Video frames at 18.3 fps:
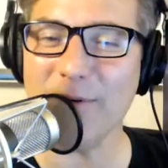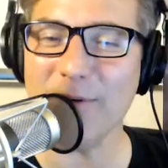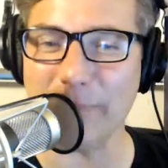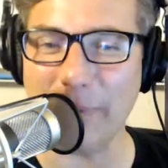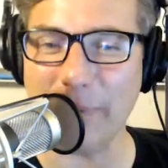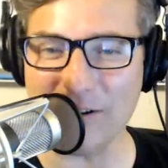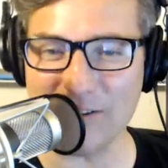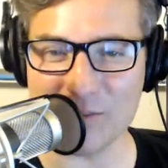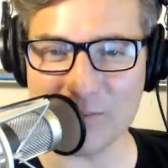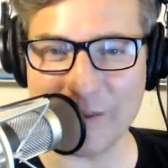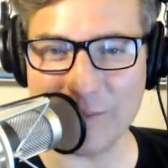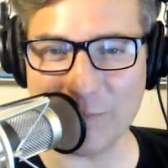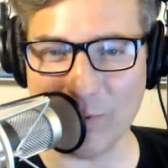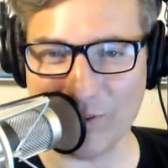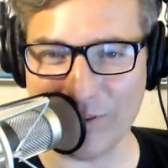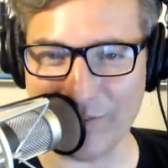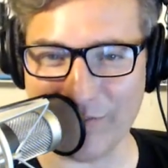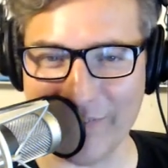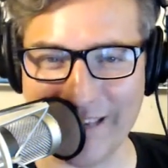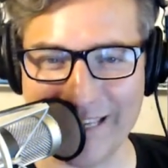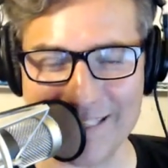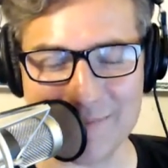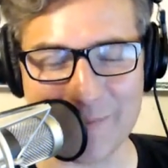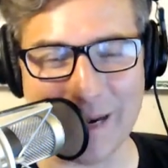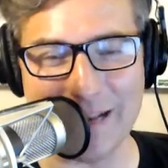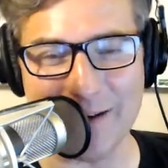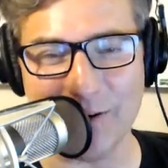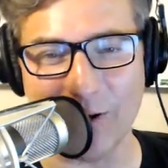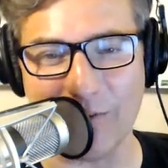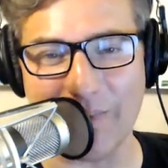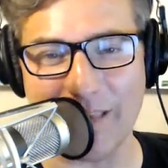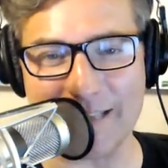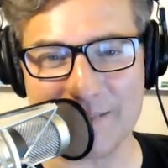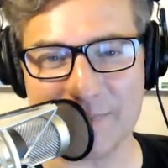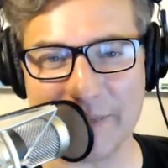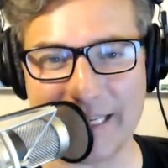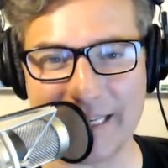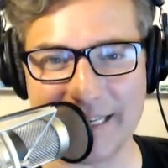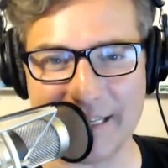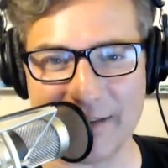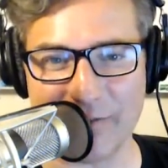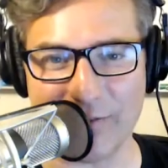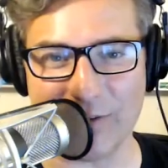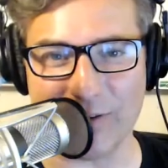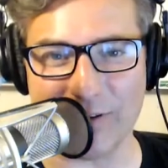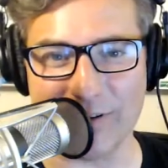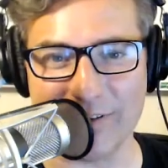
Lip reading: to punch people in the face, but I don't know if that's being evil.